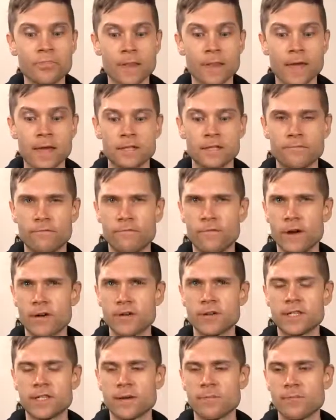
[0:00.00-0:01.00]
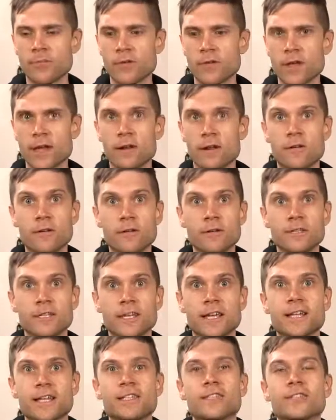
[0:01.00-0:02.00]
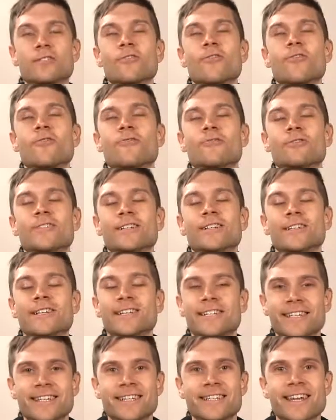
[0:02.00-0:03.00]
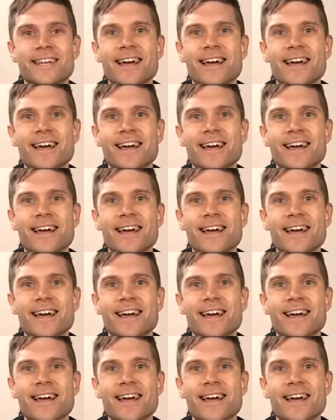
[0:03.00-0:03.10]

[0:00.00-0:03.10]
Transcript: It's very simple and honestly, it's so delicious.